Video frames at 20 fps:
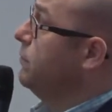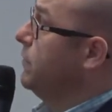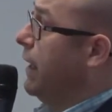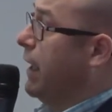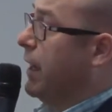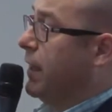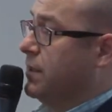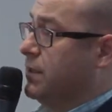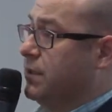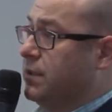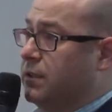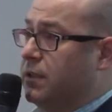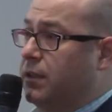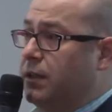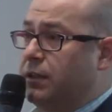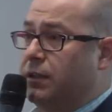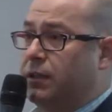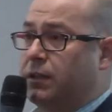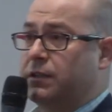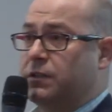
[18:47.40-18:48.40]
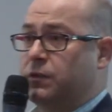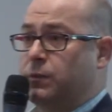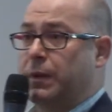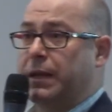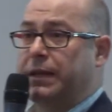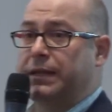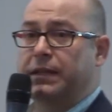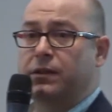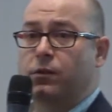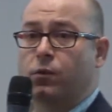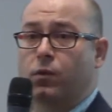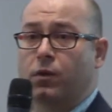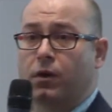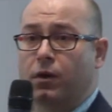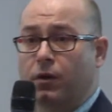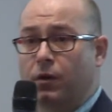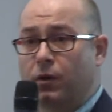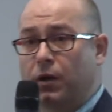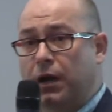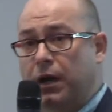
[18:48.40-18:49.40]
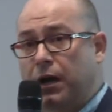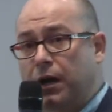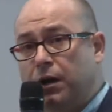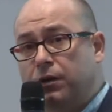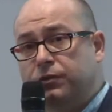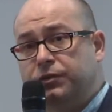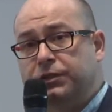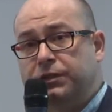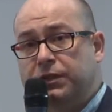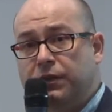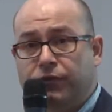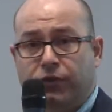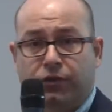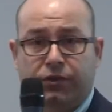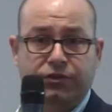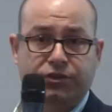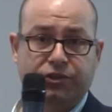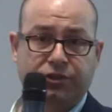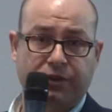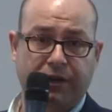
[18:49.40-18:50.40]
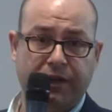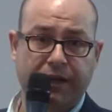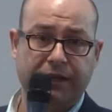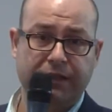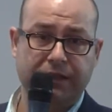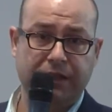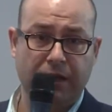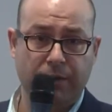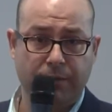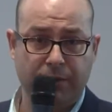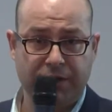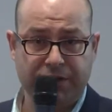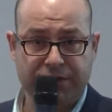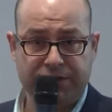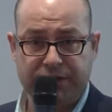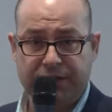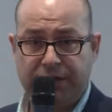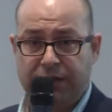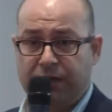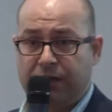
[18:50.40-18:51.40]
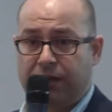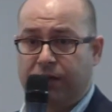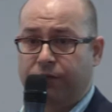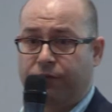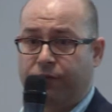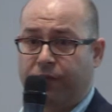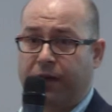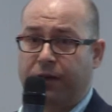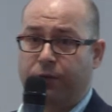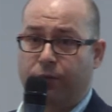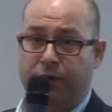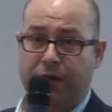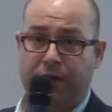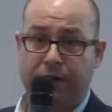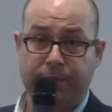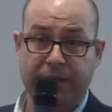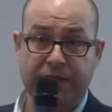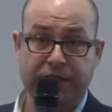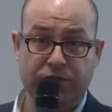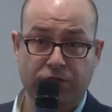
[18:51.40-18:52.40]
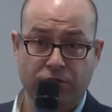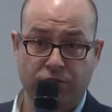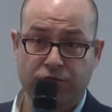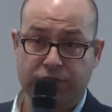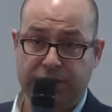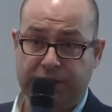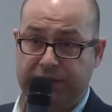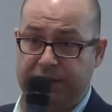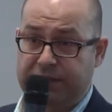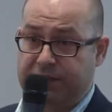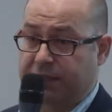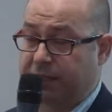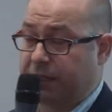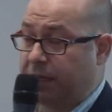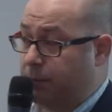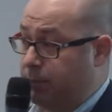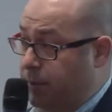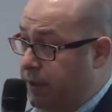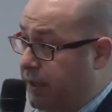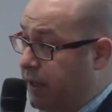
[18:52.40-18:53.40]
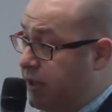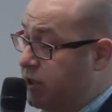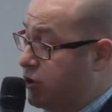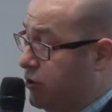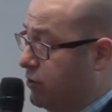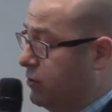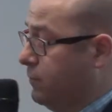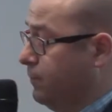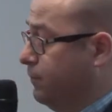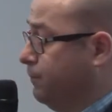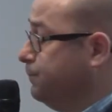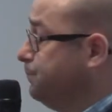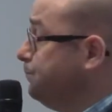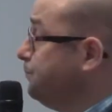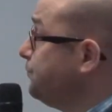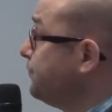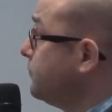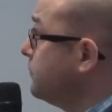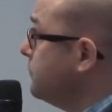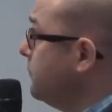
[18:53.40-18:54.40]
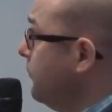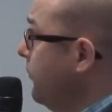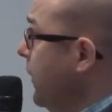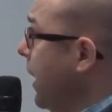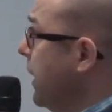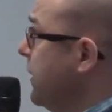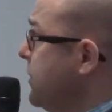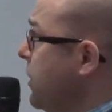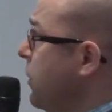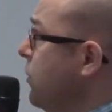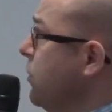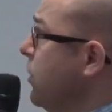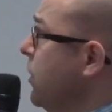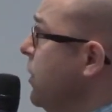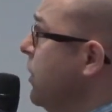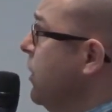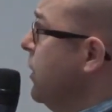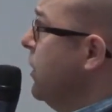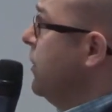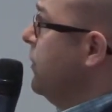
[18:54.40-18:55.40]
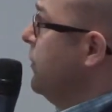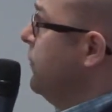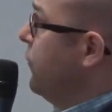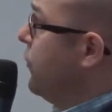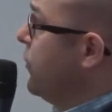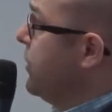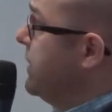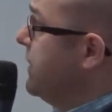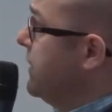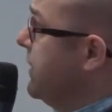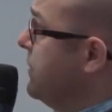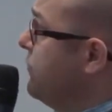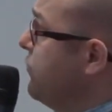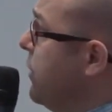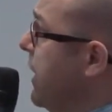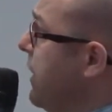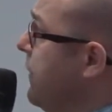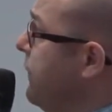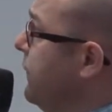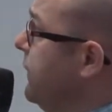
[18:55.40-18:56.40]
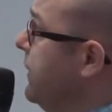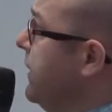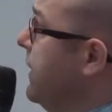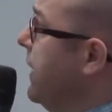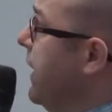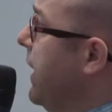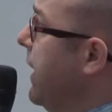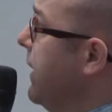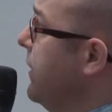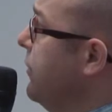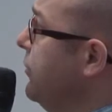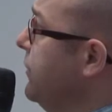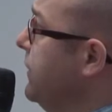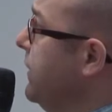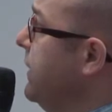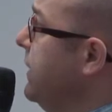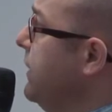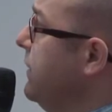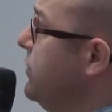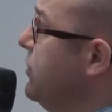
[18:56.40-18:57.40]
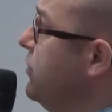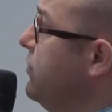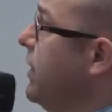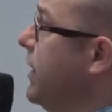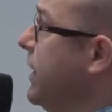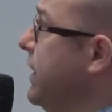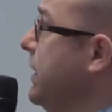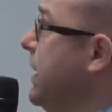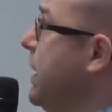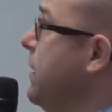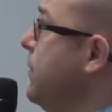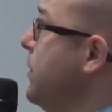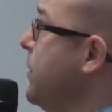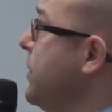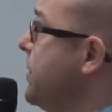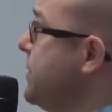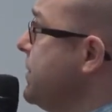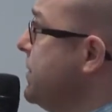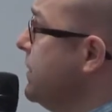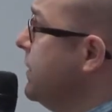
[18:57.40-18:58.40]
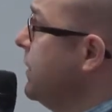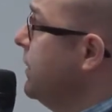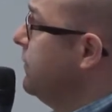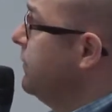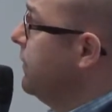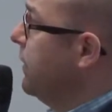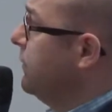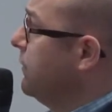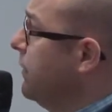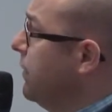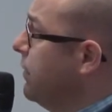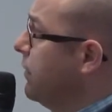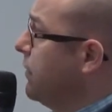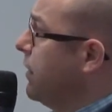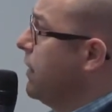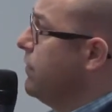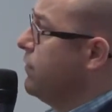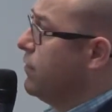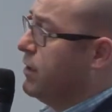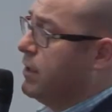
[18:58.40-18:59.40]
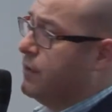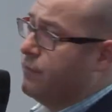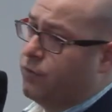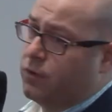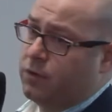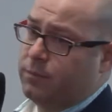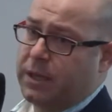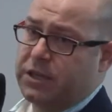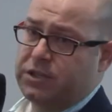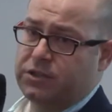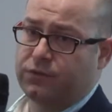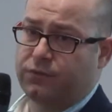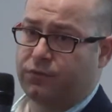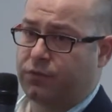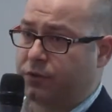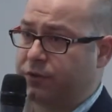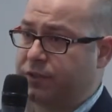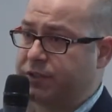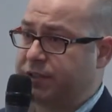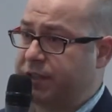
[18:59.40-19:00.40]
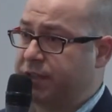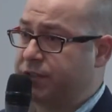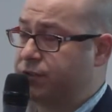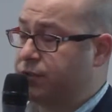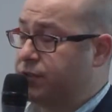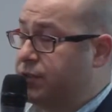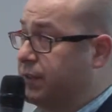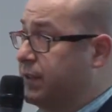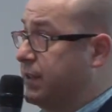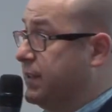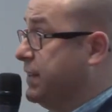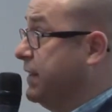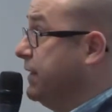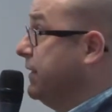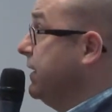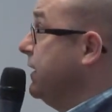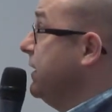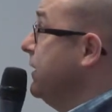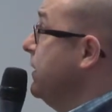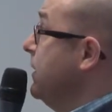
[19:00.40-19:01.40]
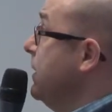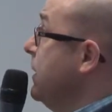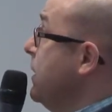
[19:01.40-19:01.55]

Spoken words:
tags explaining how the different generic enablers in FIWARE are being used in this application. So, for instance, we have the IoT generic enablers that are gathering information from the sensors in the city.